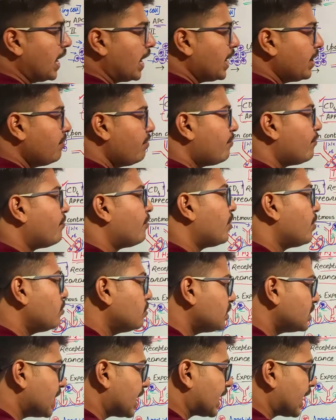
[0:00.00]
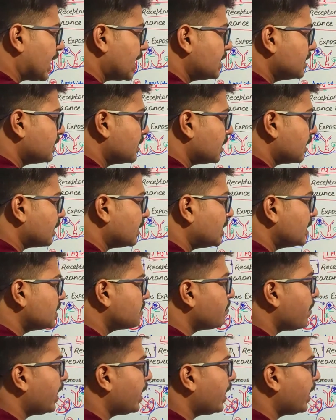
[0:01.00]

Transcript: in few seconds these